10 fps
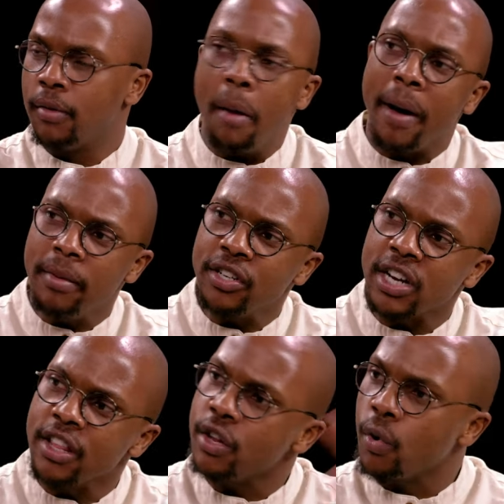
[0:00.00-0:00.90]
publishing
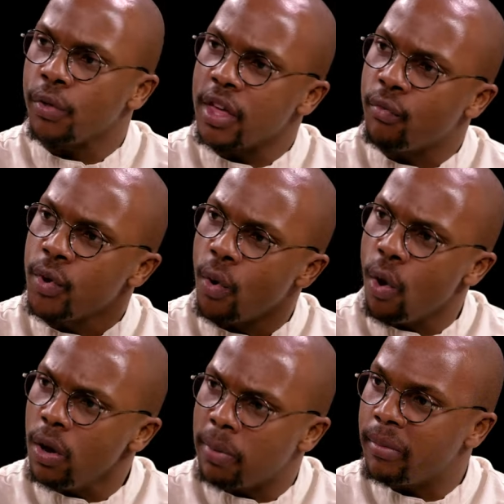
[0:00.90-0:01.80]
in the North. If we
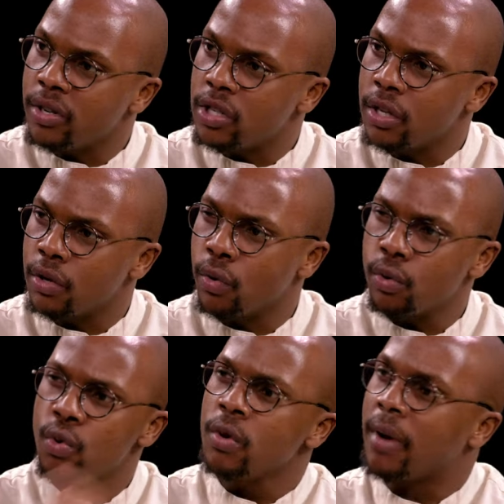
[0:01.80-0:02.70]
all published in the North,
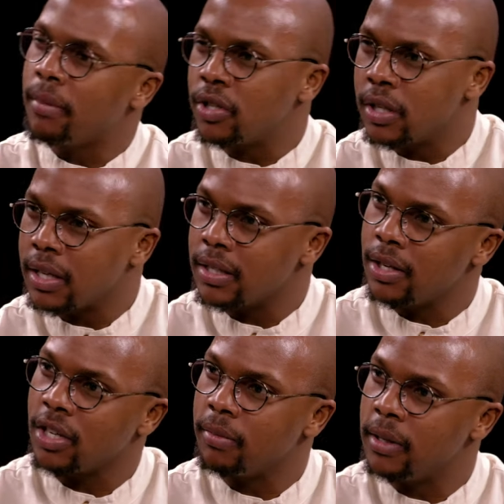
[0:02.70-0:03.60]
who would publish in the SHAP?
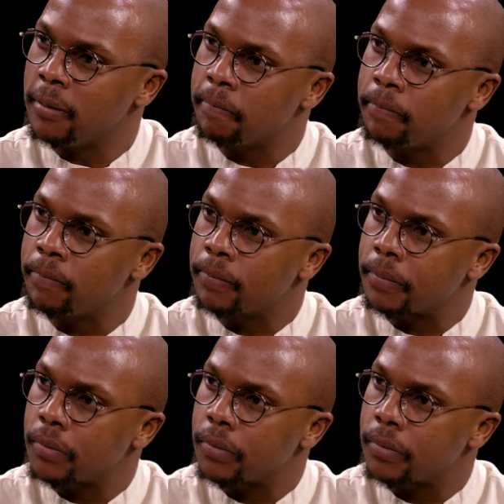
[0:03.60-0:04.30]
Mm-hmm. Mm-hmm.